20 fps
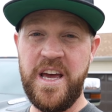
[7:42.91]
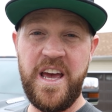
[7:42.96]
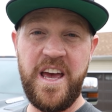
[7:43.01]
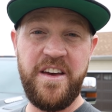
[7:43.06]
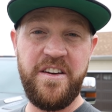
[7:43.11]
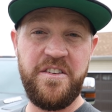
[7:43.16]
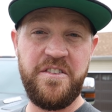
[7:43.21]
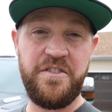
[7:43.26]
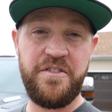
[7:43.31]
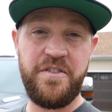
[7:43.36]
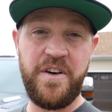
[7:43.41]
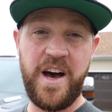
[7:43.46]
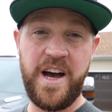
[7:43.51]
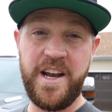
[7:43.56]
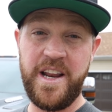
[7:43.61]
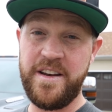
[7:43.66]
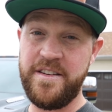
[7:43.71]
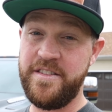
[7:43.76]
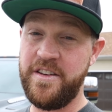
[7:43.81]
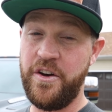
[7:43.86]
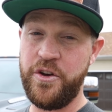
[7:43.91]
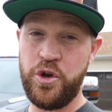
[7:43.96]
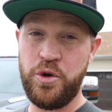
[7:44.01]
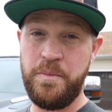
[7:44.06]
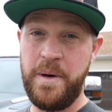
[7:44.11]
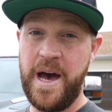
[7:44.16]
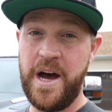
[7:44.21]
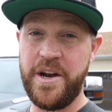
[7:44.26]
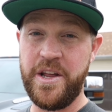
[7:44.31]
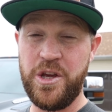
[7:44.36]
If I didn't tell you
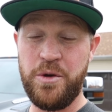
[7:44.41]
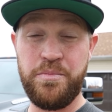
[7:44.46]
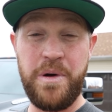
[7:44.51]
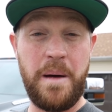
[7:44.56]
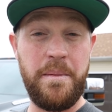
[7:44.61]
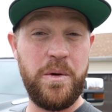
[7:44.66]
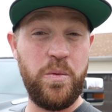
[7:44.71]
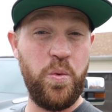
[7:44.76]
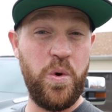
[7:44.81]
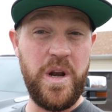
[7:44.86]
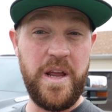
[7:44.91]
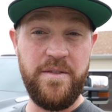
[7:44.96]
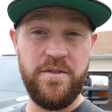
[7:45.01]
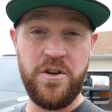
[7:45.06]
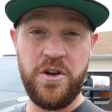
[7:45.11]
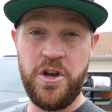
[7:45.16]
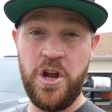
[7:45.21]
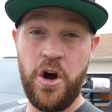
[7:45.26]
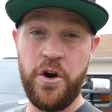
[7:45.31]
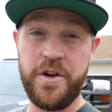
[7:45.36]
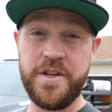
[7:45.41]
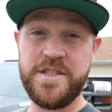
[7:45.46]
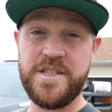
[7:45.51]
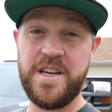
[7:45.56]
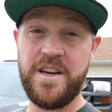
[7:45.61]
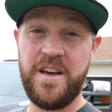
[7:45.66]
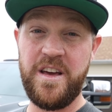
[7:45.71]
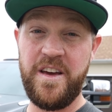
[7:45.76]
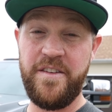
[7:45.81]
about it, you probably wouldn't even notice it